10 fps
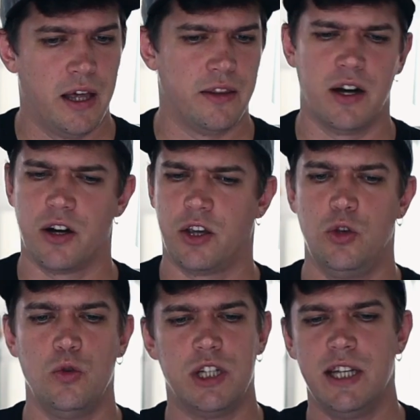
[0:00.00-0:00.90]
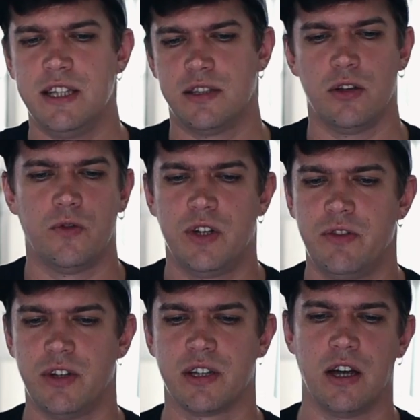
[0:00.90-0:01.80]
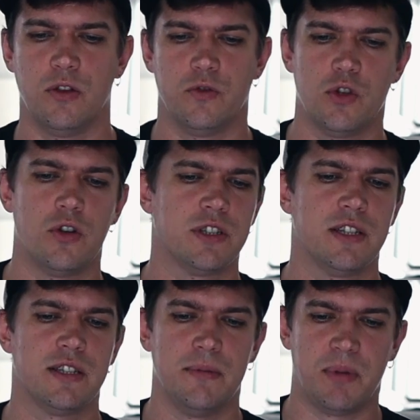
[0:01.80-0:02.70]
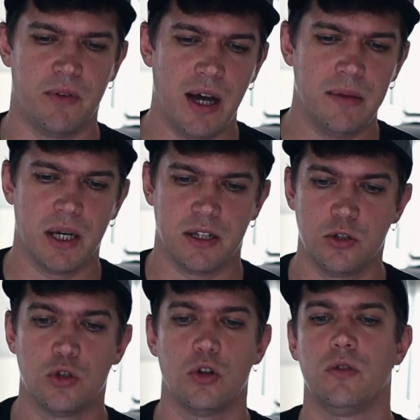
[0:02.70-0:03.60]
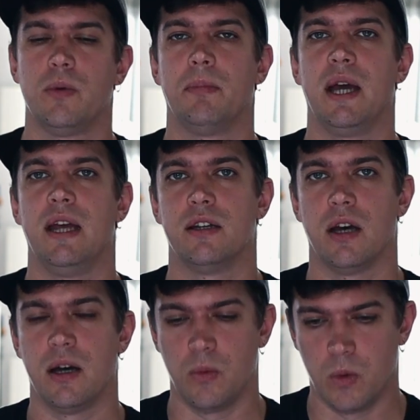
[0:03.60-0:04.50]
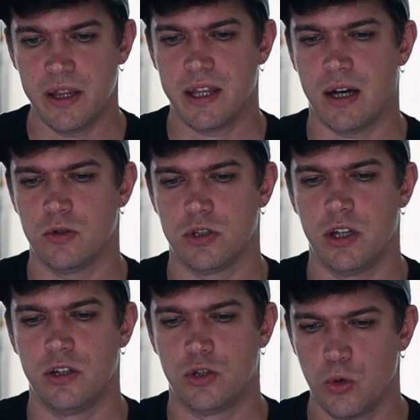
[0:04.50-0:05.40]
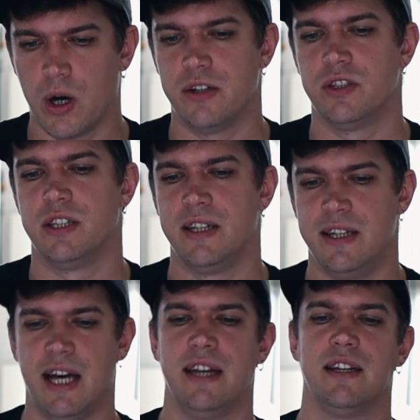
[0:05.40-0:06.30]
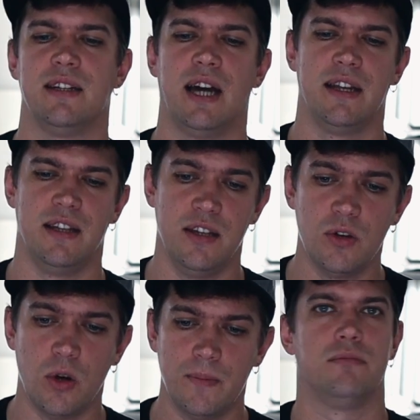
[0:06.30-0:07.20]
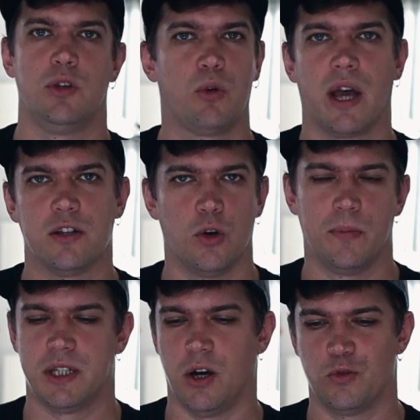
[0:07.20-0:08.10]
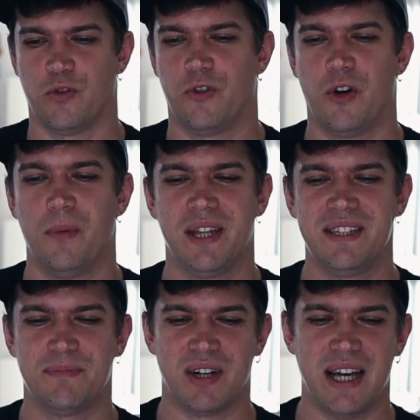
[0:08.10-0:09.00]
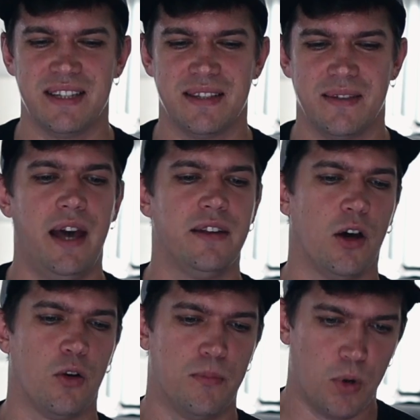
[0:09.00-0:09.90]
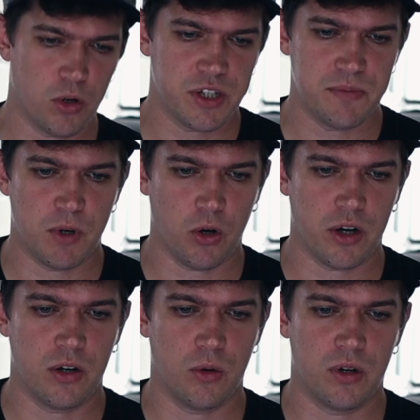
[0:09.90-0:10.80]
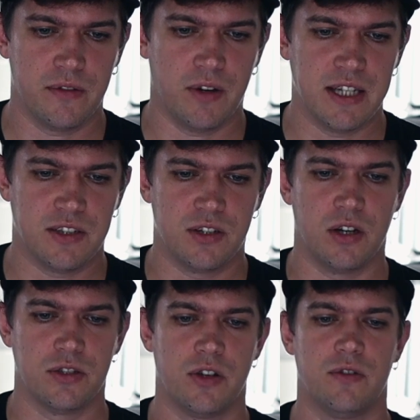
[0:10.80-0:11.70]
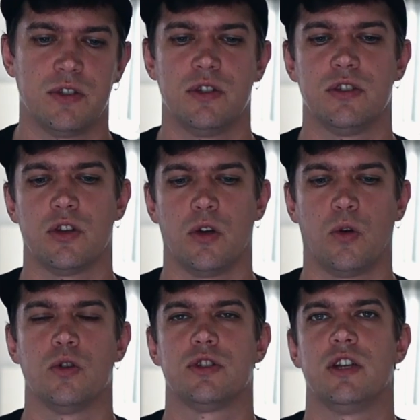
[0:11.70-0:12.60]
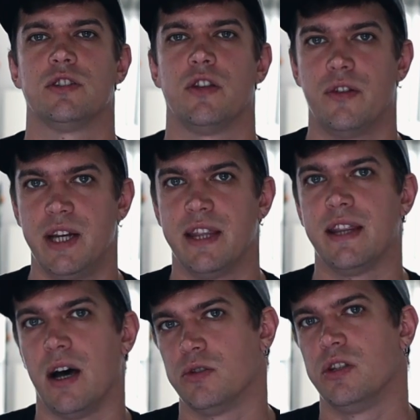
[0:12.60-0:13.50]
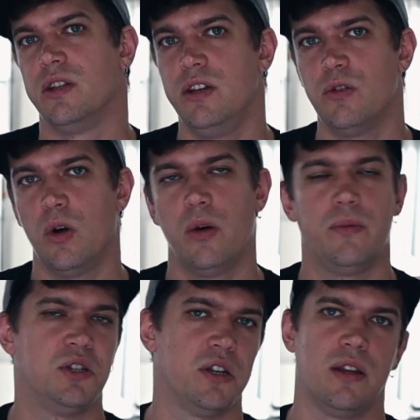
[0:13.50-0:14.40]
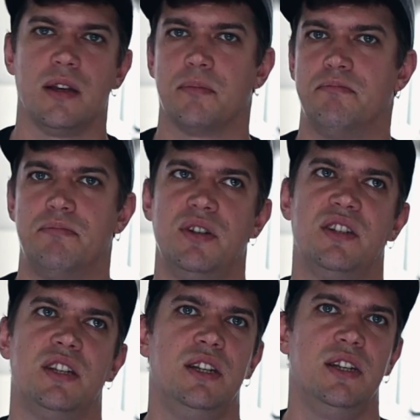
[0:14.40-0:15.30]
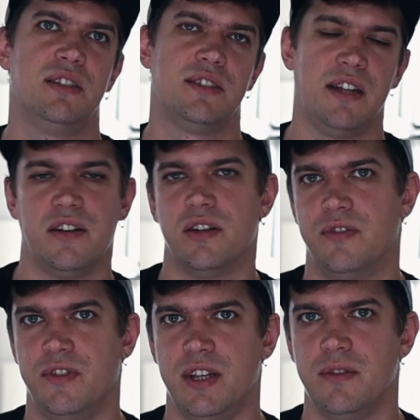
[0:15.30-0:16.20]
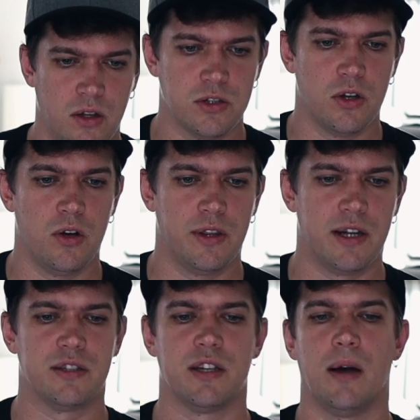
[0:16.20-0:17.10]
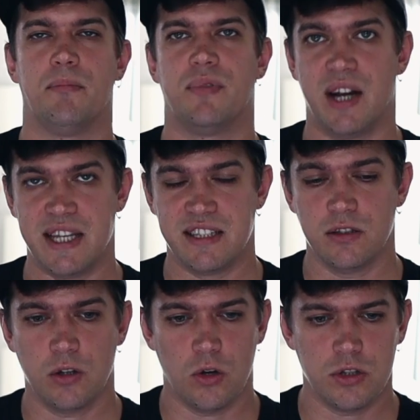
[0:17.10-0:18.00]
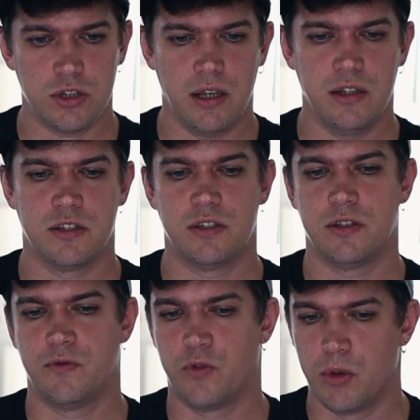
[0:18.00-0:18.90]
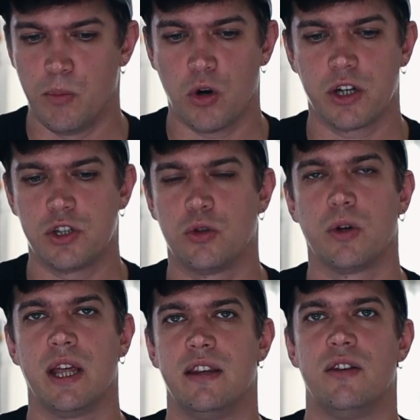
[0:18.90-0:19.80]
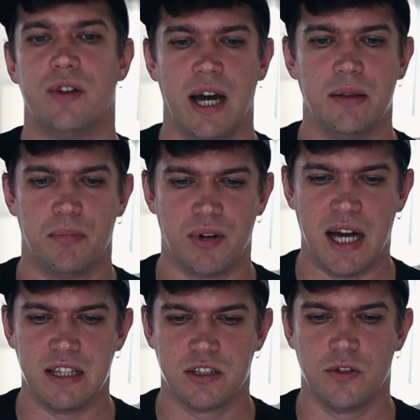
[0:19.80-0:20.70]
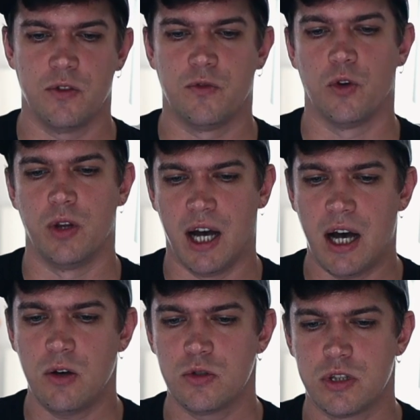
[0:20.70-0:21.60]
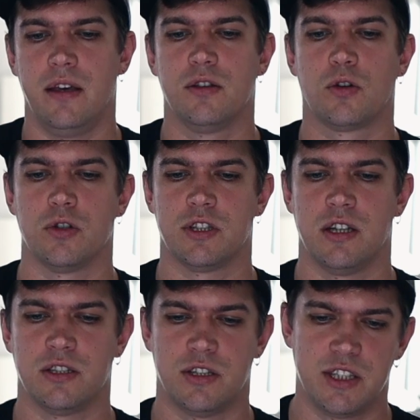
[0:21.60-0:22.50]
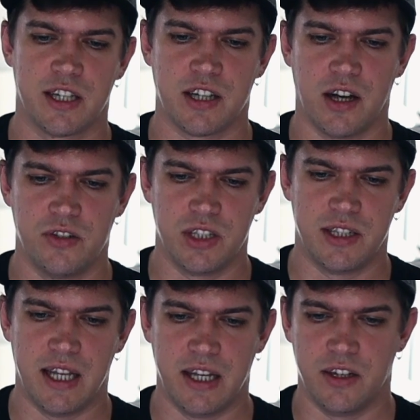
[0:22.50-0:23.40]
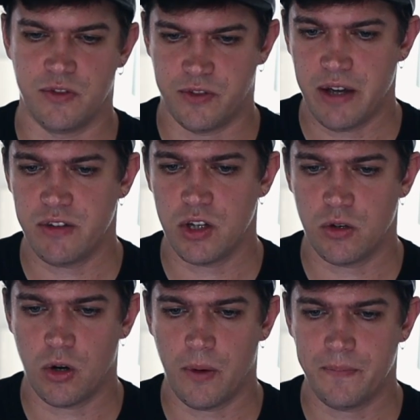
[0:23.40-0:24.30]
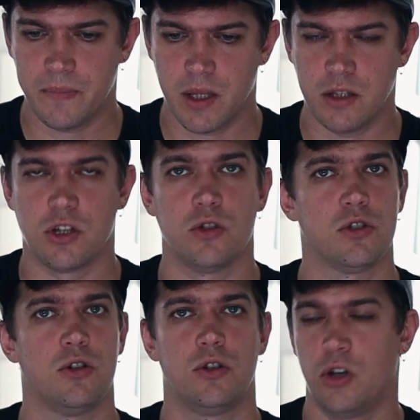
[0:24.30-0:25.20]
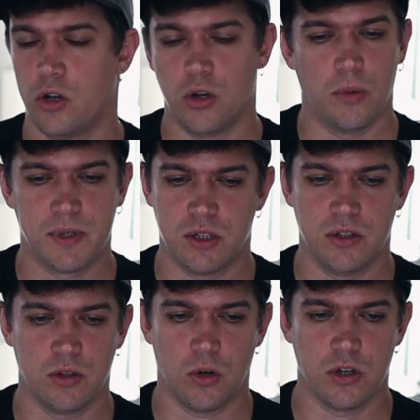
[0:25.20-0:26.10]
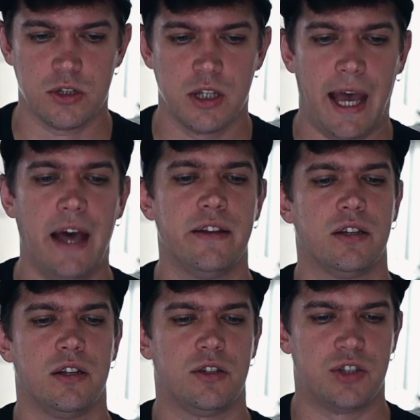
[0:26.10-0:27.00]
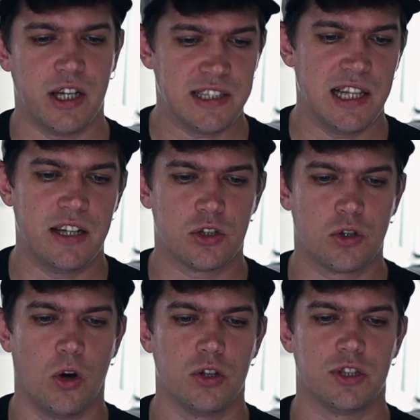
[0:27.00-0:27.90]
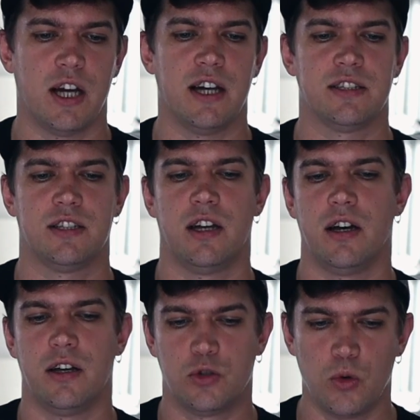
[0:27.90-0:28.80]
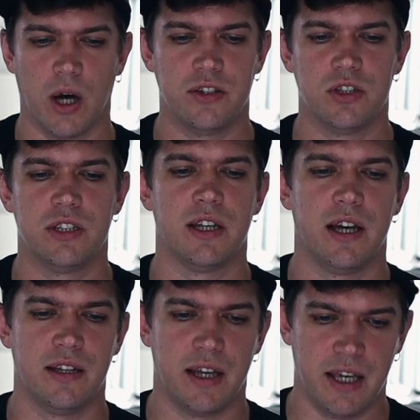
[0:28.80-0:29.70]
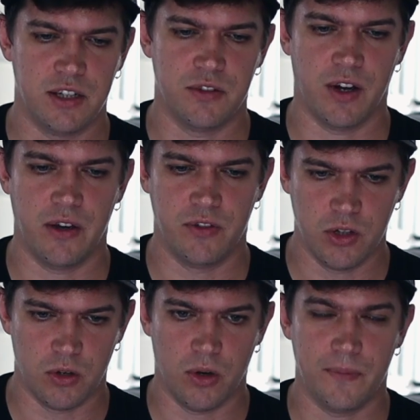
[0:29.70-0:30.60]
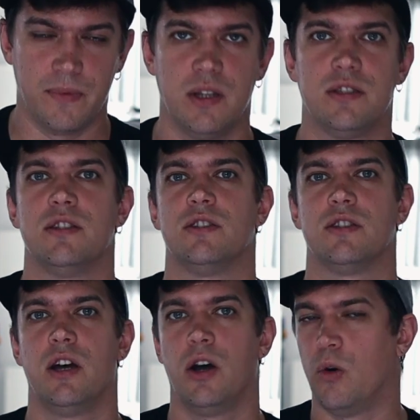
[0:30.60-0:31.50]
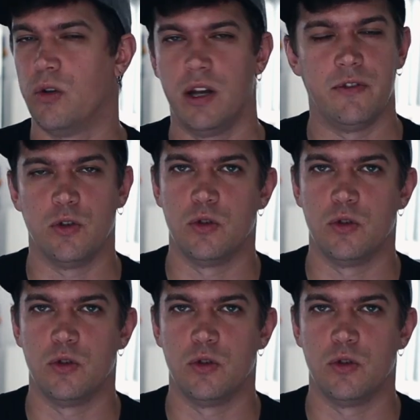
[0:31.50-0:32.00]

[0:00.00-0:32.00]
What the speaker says: There are a huge list of different kind of services they provide, but in total we paid 1,299 euro. You can't opt out from this price. And our mortgage broker or advisor services cost us 3,000 euro, which I think pretty standard fee. Also, there's appraisal cost. It's for the mortgage to get the right price for the house. It costs us 695 euro. It's also non-optional cost. And translator costs us 285 euro. This is only if